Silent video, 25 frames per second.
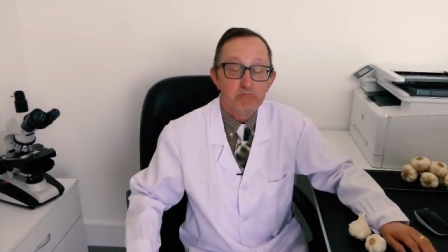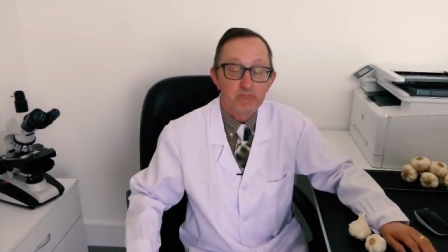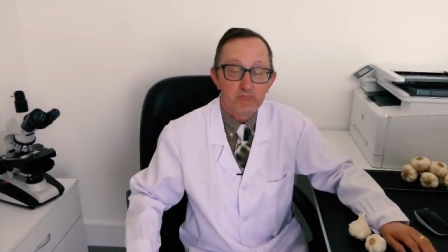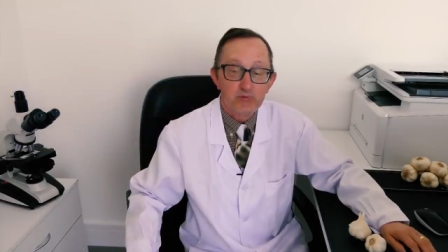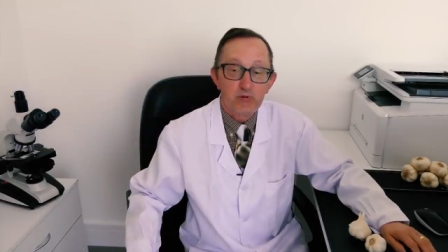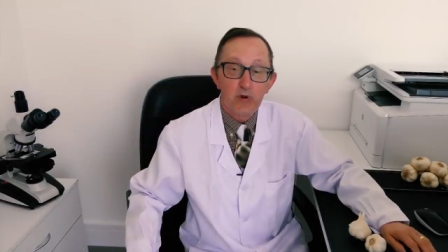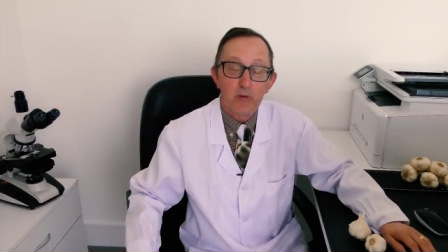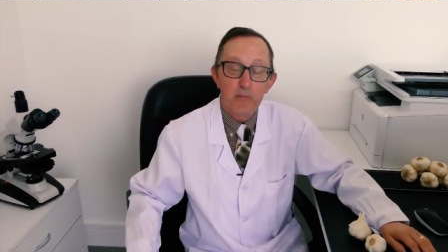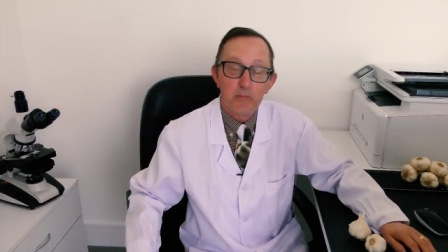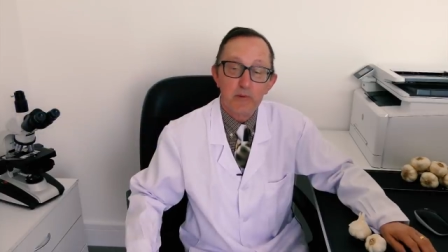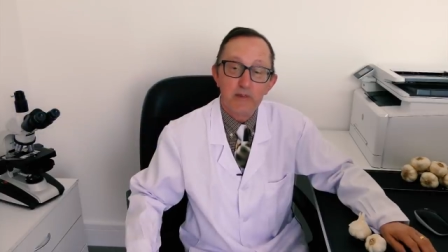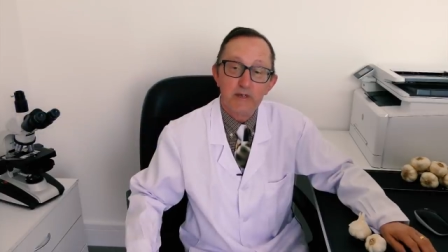
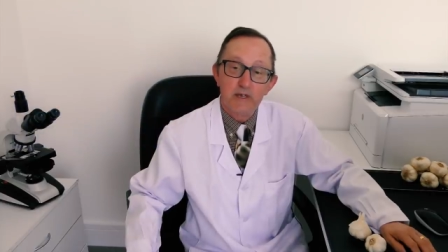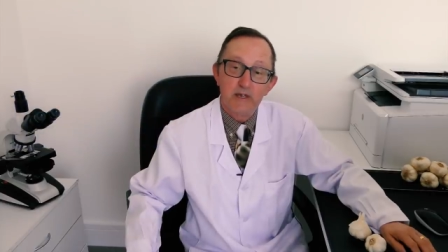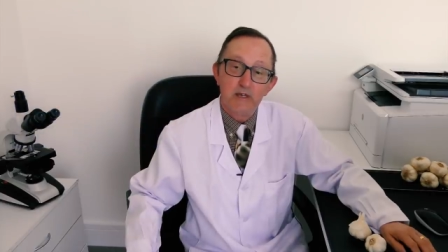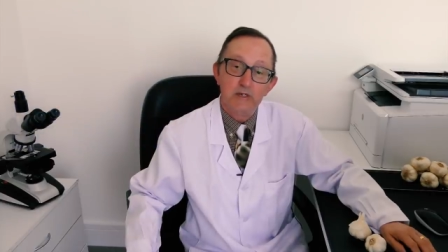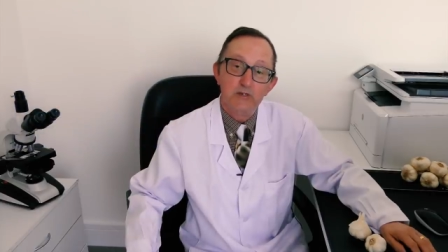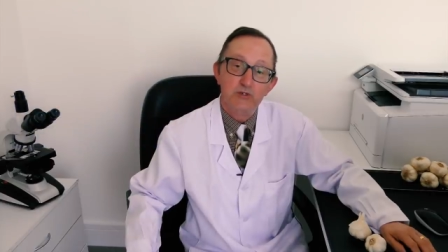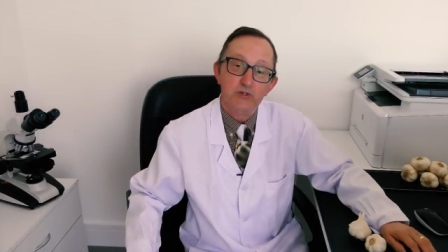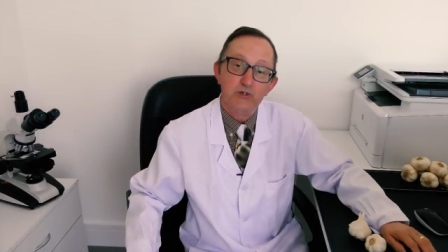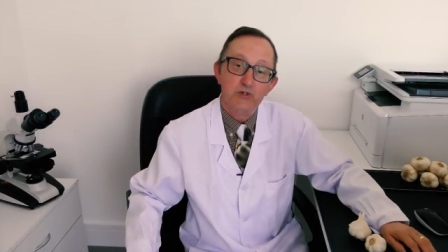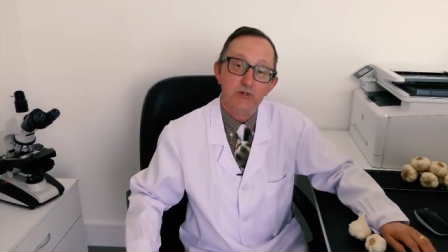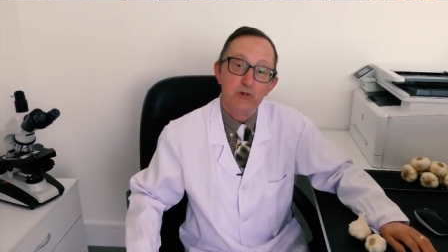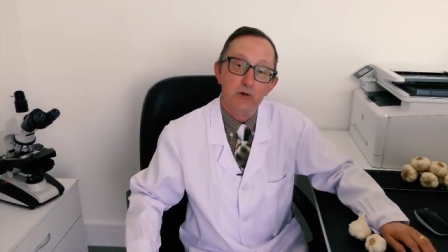properly
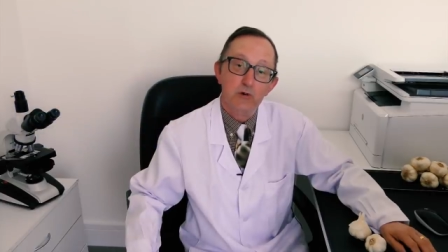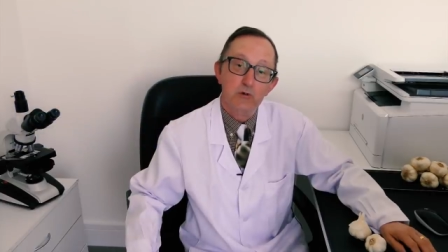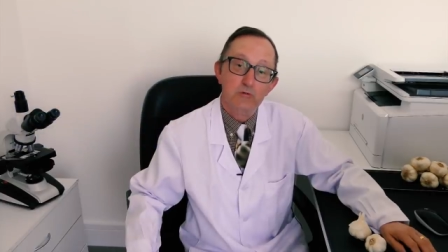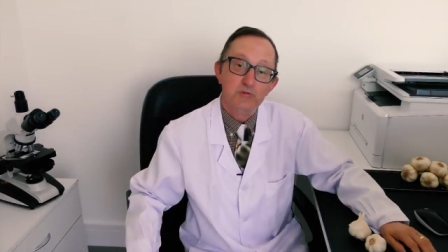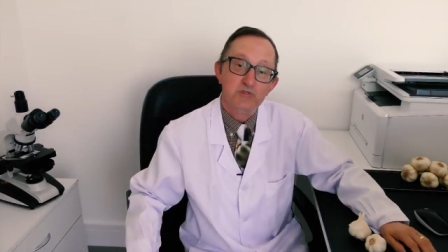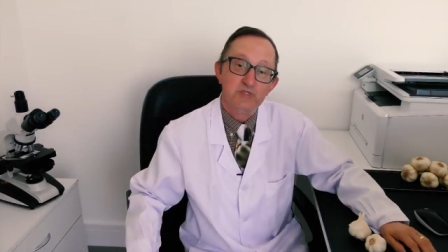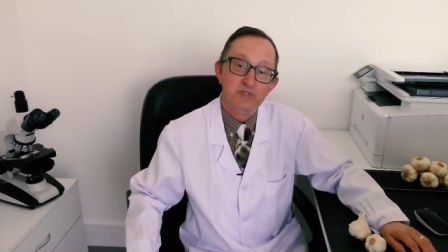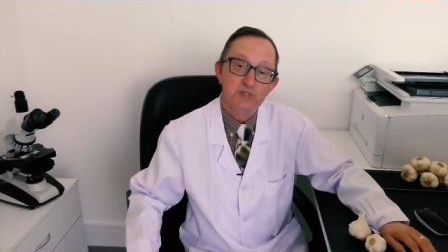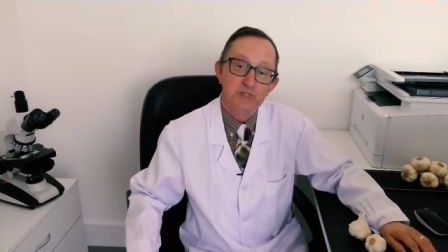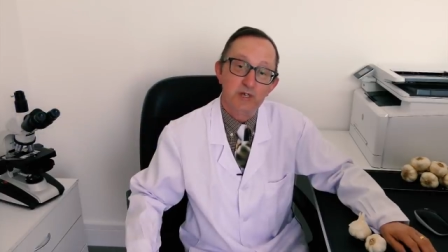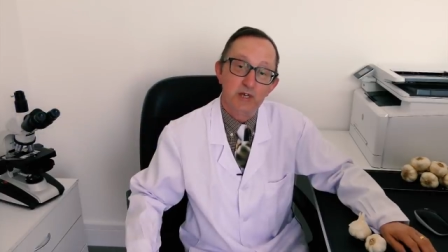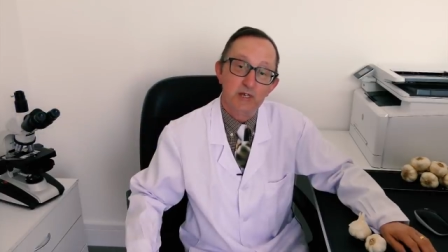
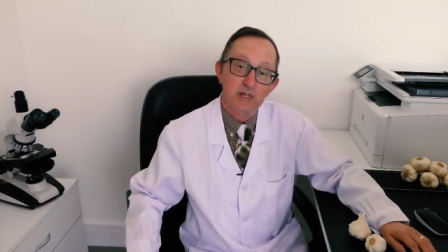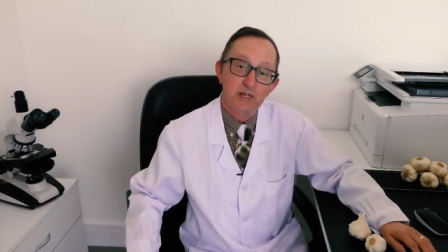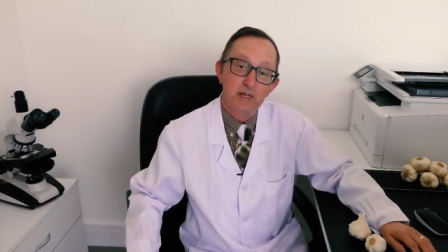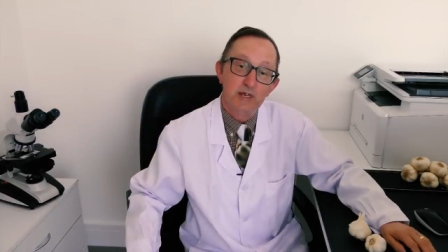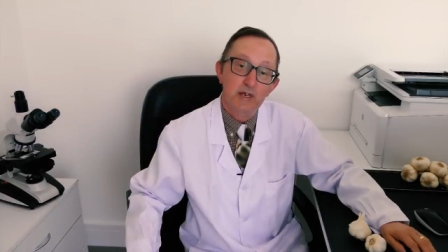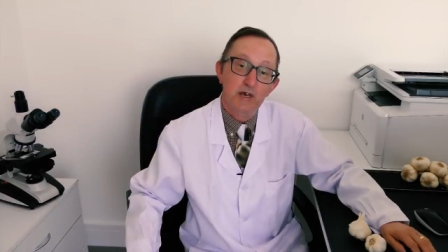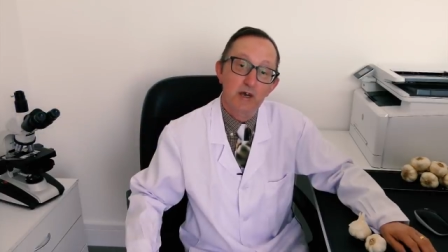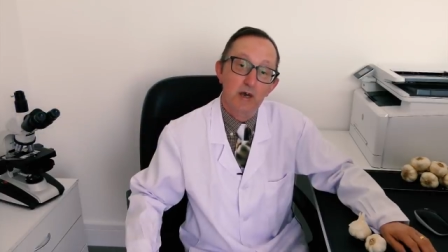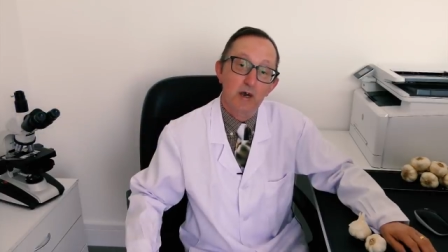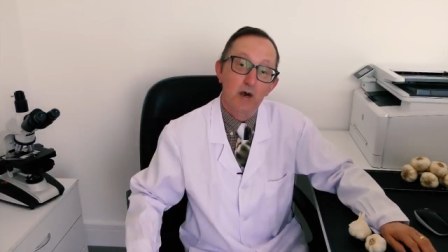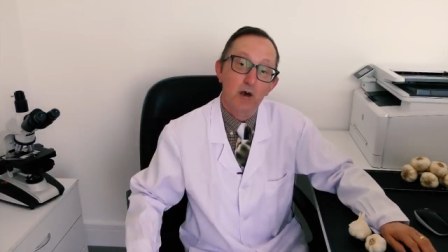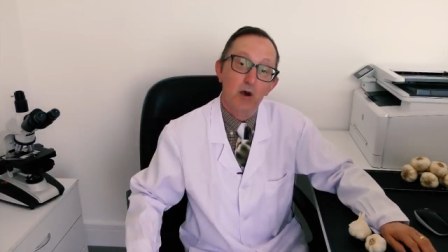controlled
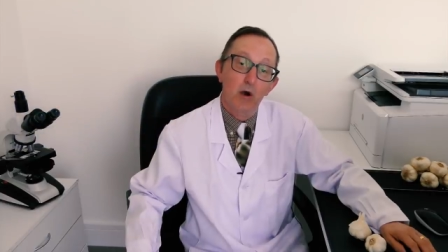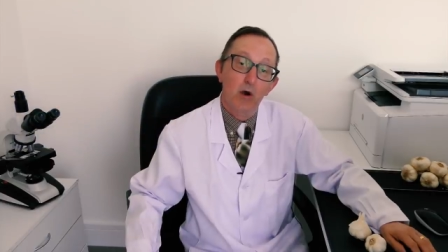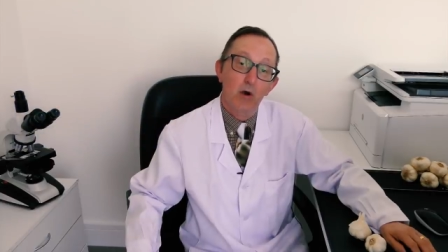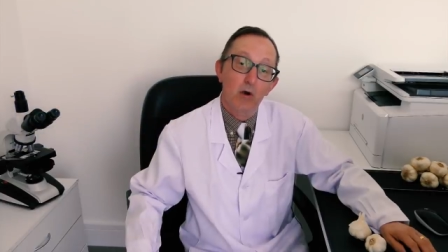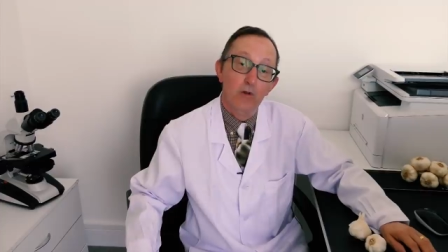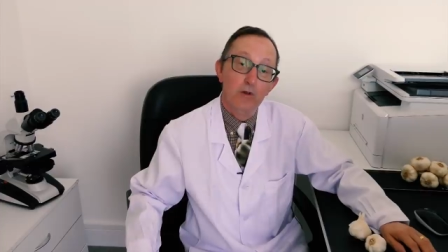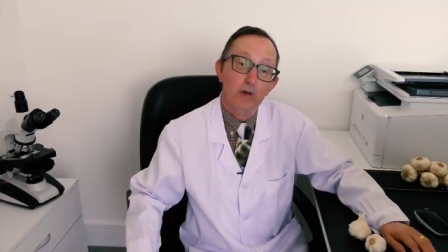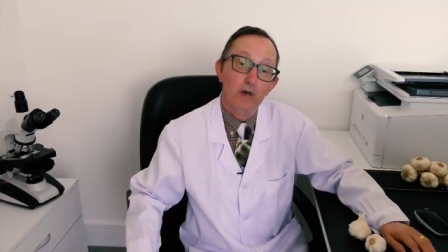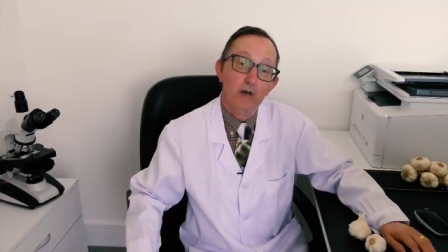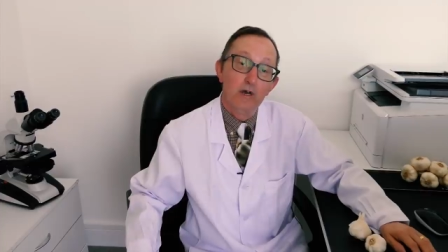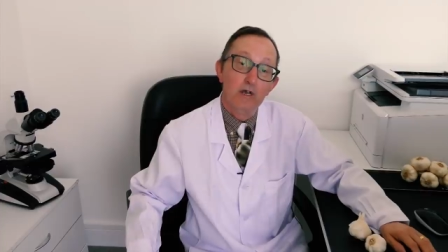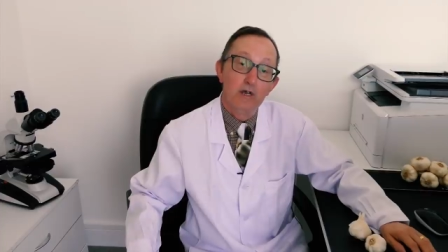study
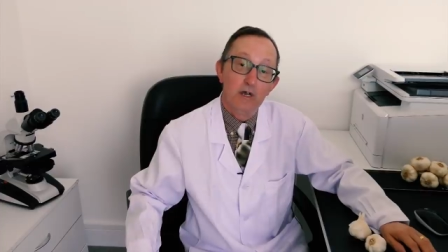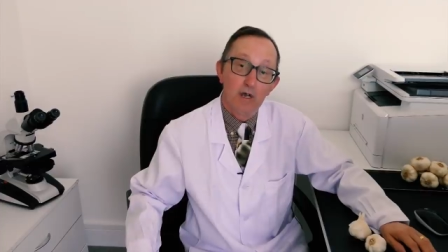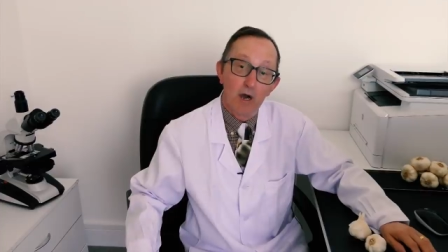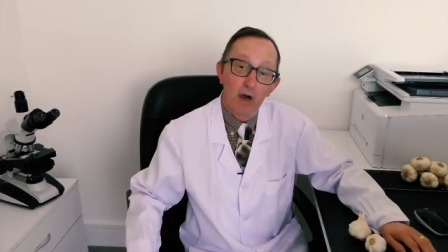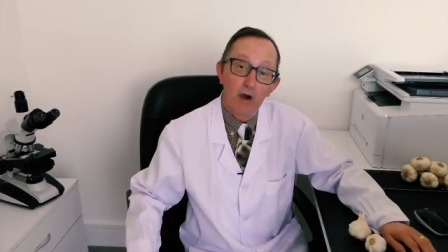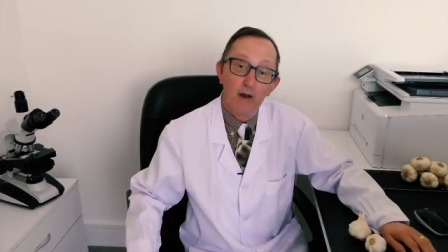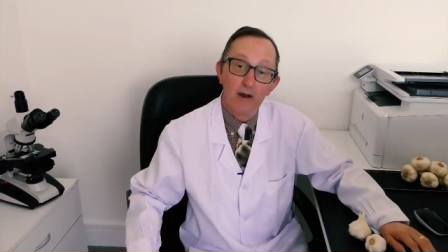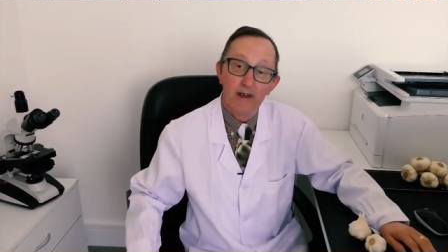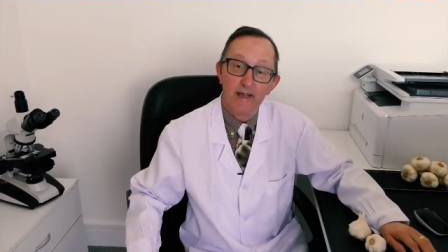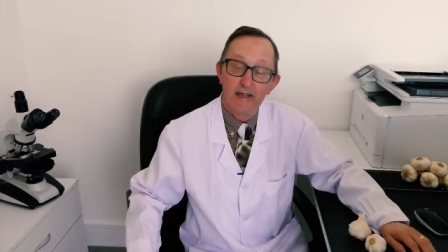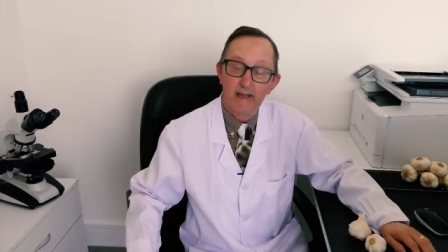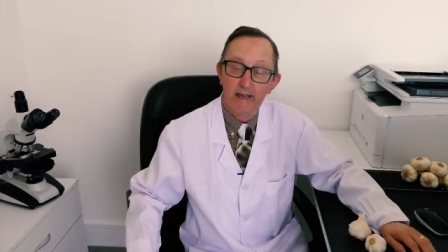on a
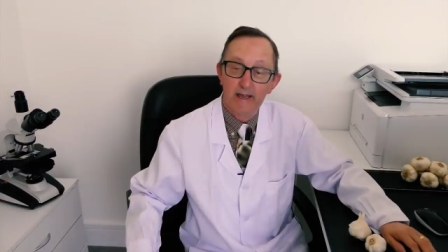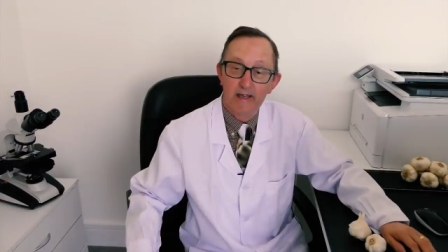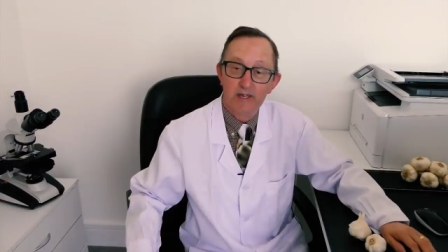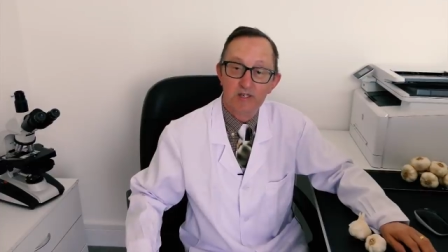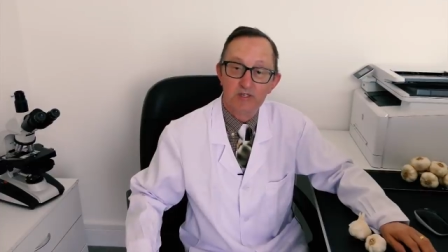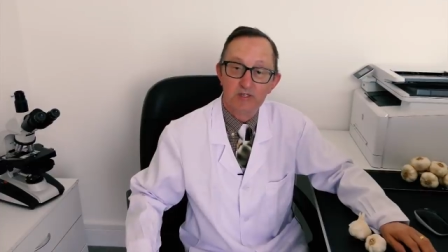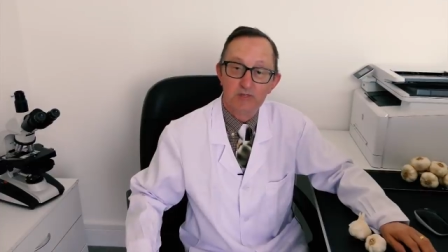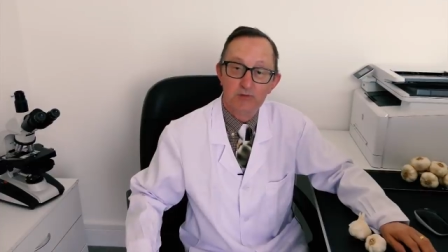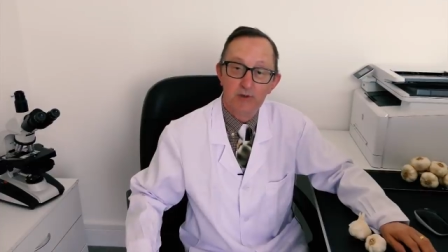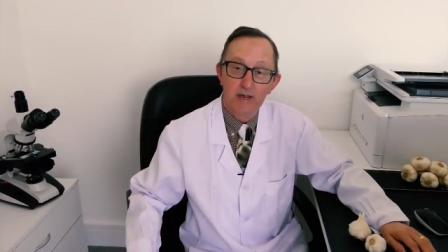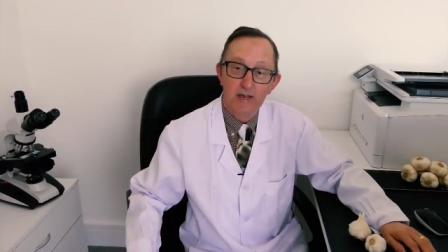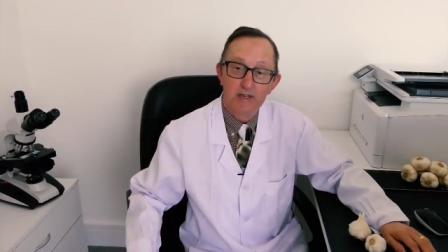garlic
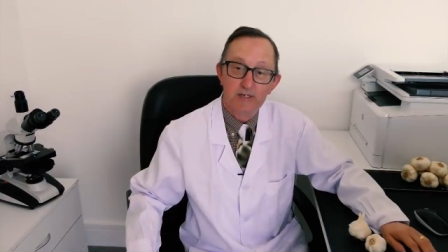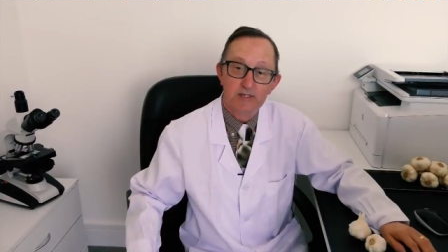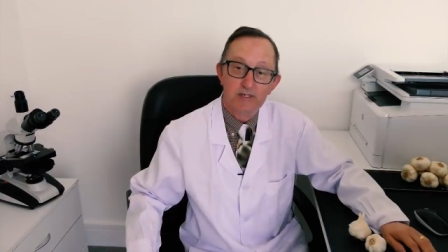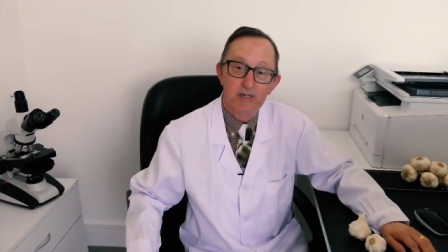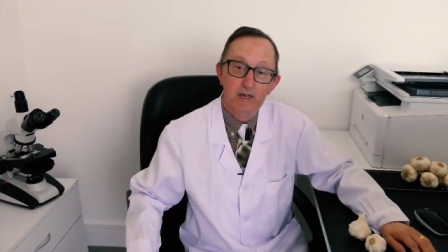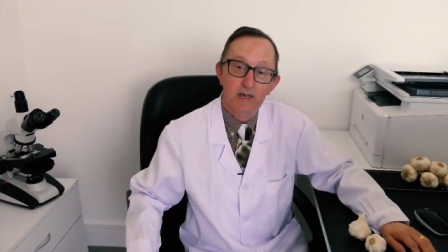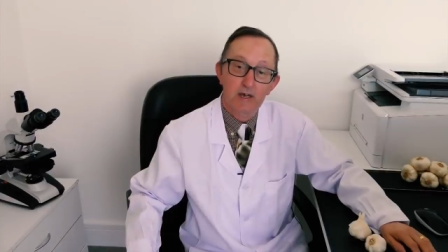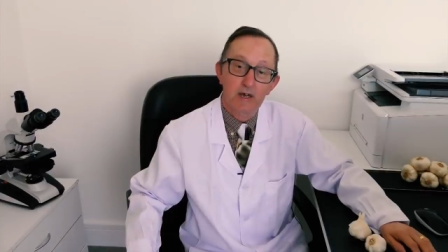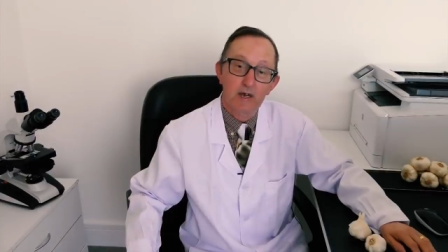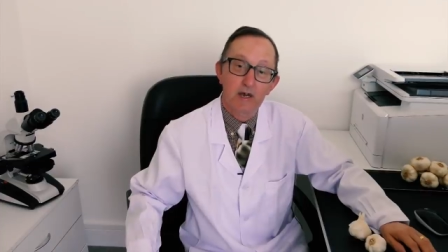extract,